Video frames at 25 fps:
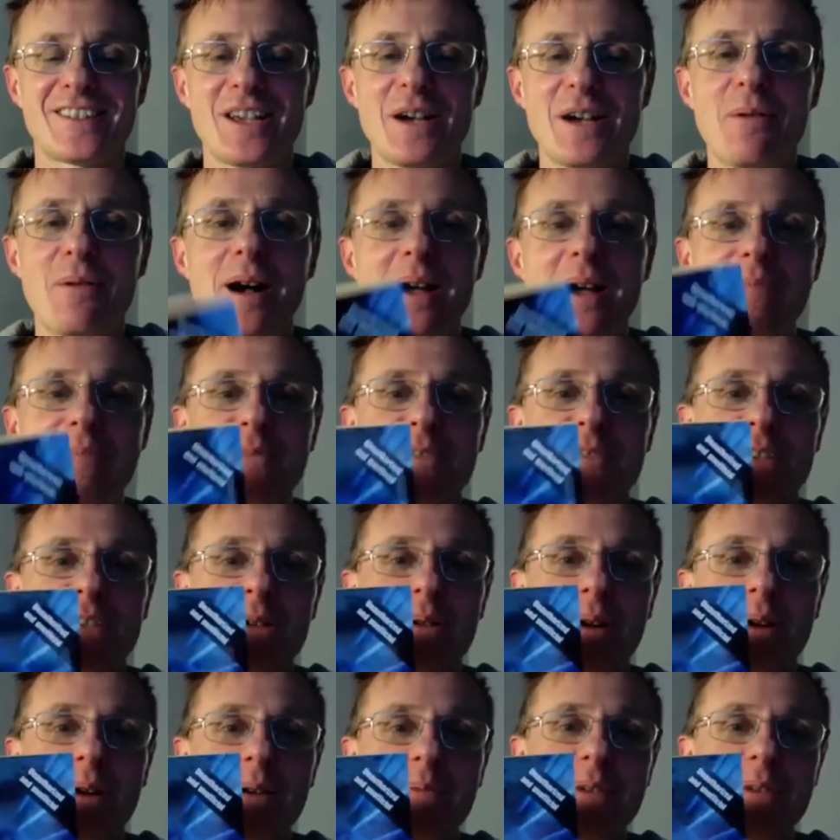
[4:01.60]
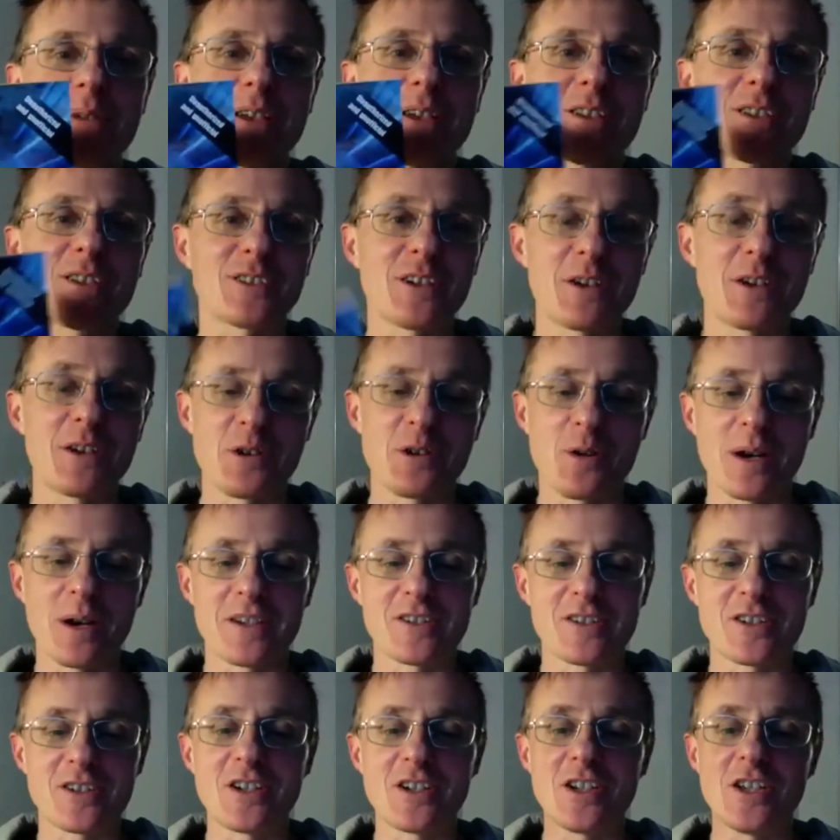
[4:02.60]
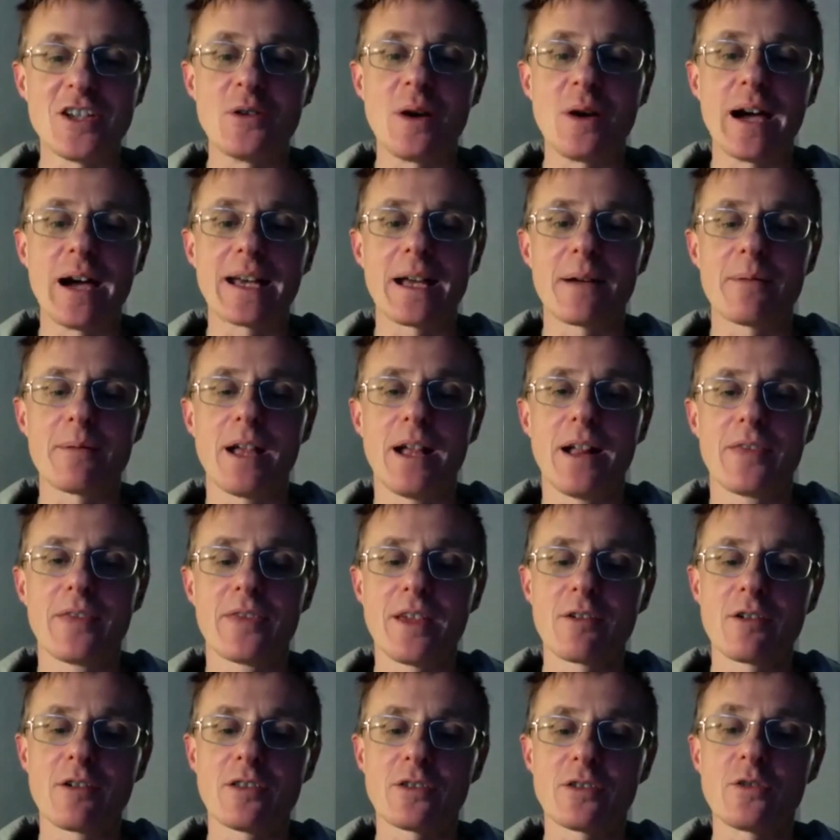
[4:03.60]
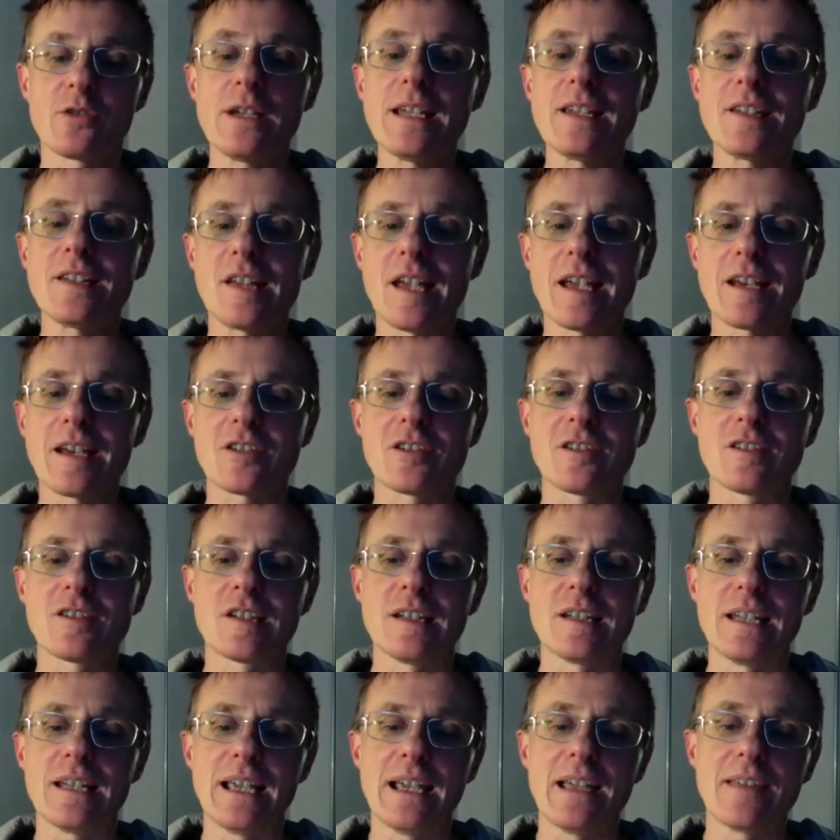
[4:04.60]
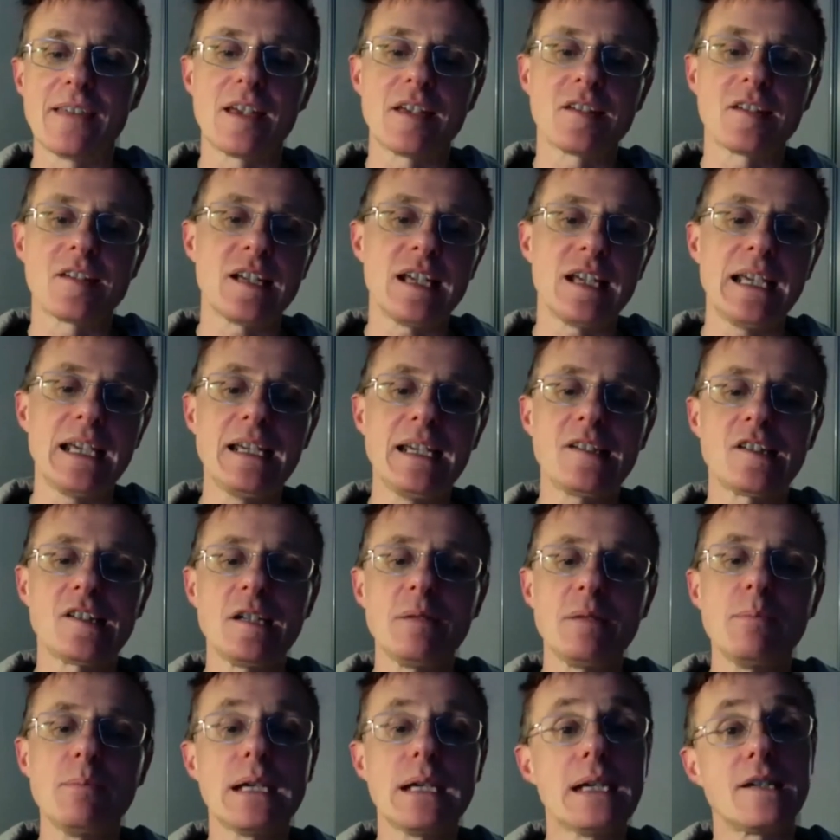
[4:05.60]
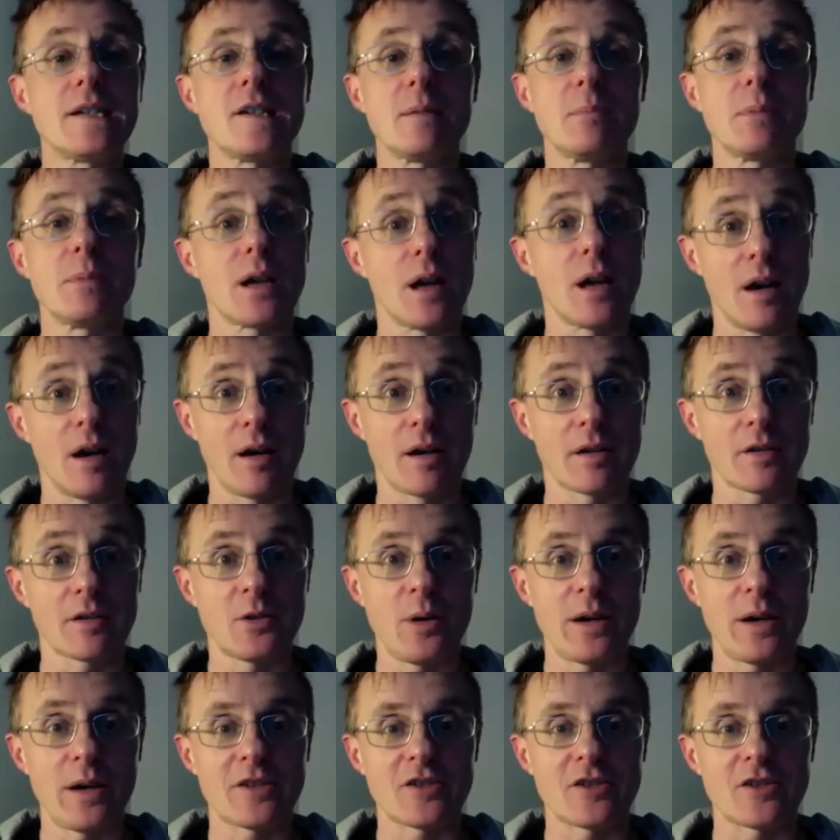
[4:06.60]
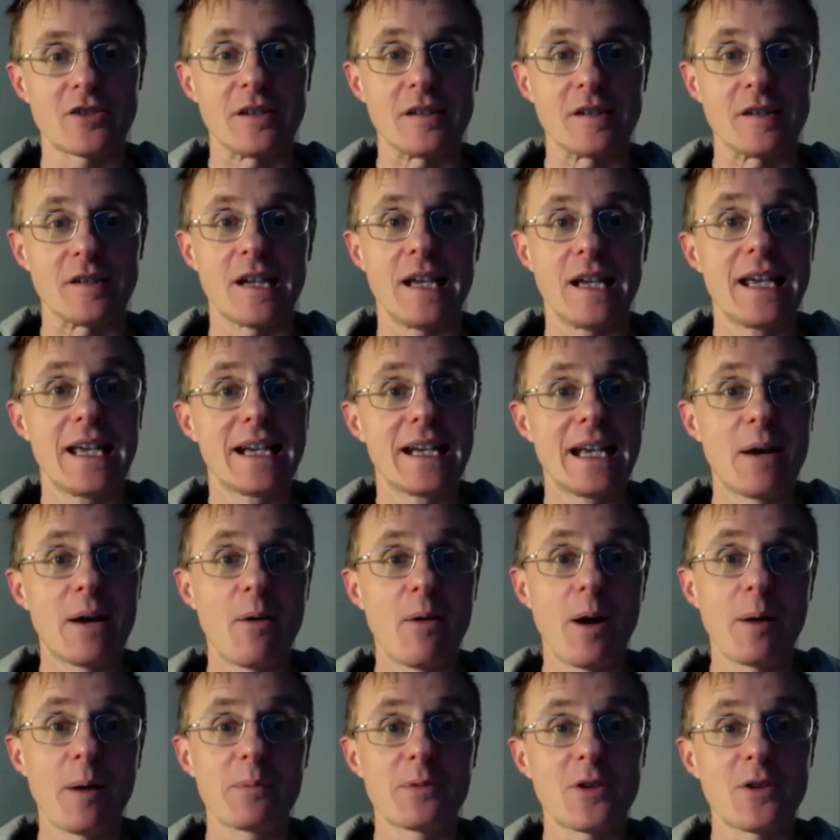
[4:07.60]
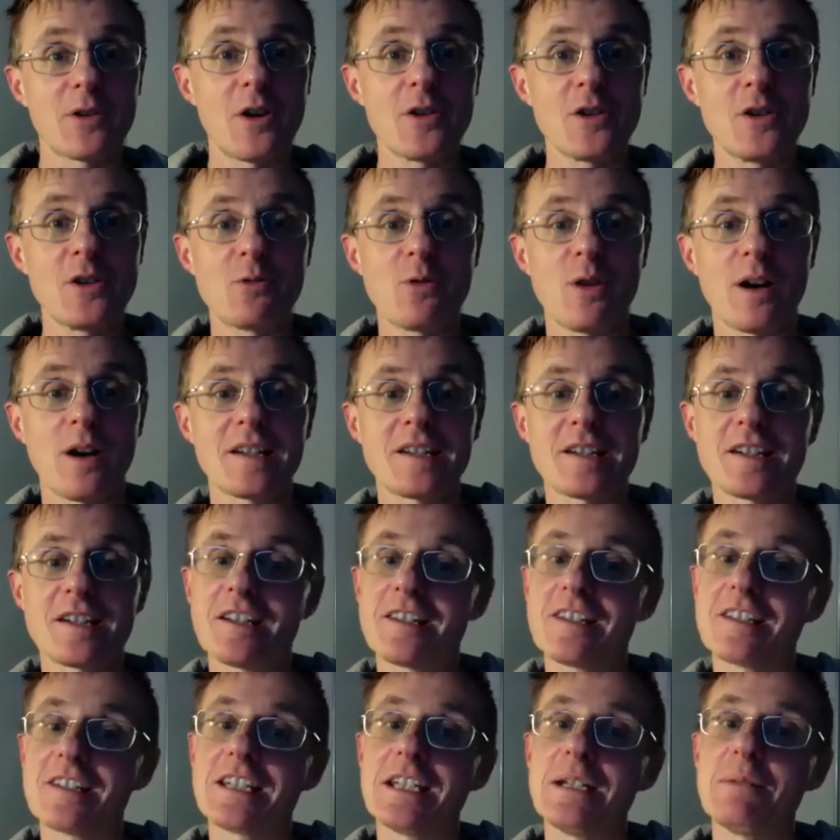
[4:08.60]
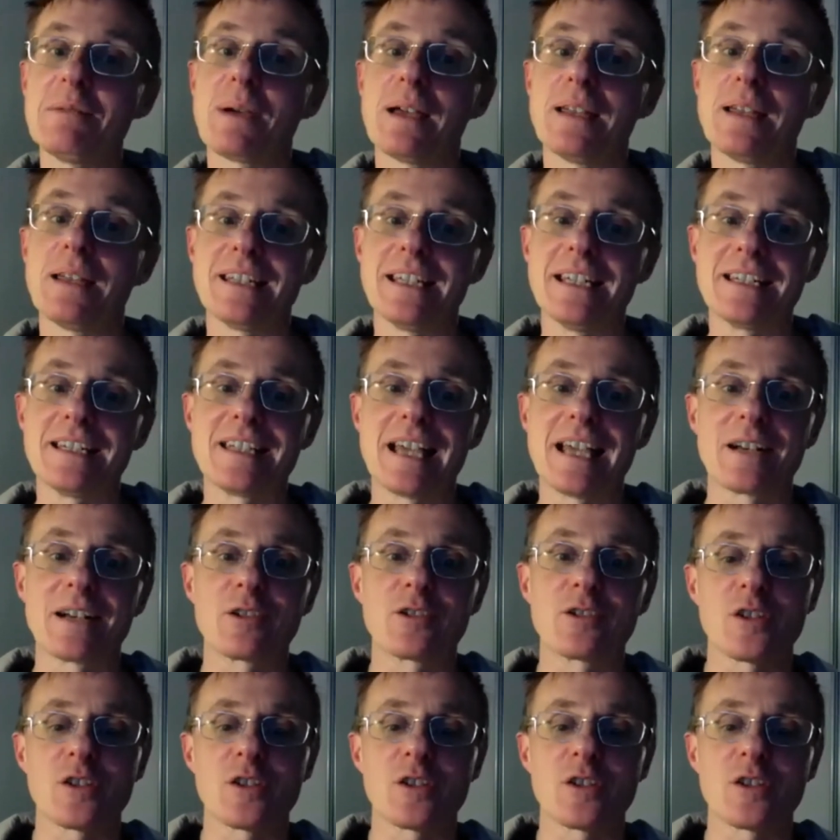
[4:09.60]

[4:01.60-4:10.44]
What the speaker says: I'm going to throw a question at you, and there are 3 sections in here. There's easy, medium, and hard questions. Now I'm throwing you right in at the deep end here, Dan, because I'm